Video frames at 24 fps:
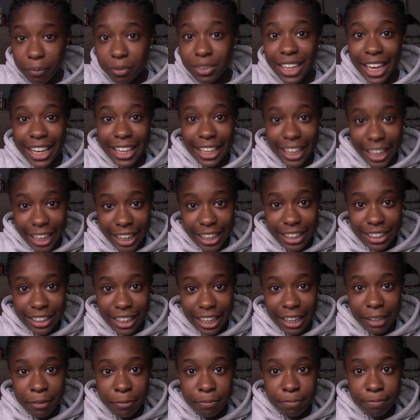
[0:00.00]
take it
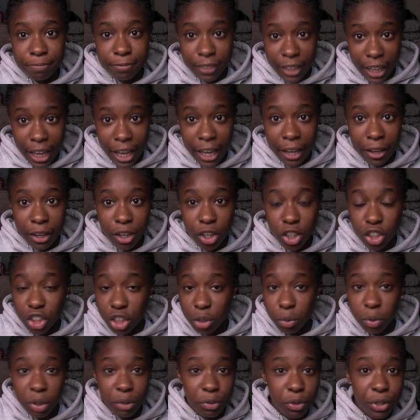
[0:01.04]
easy. Yeah, because
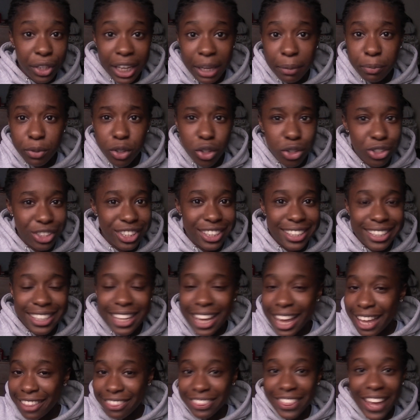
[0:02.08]
if you keep using
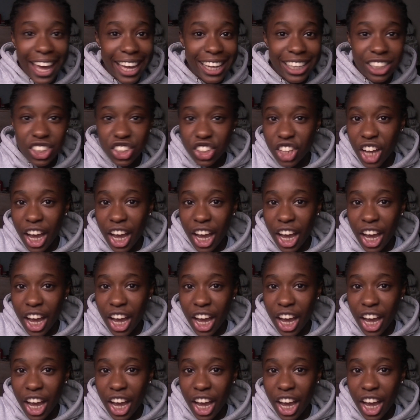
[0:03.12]
that each